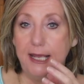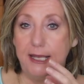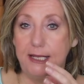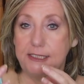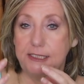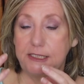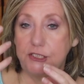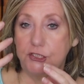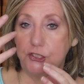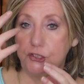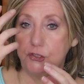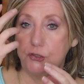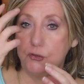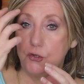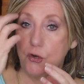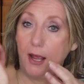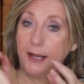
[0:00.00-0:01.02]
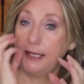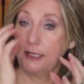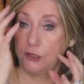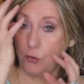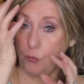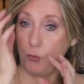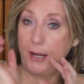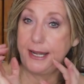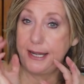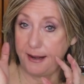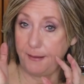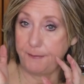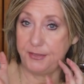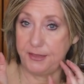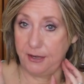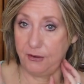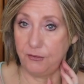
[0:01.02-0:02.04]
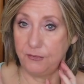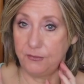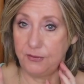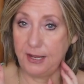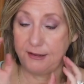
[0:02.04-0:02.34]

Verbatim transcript: is to not get the wind up there.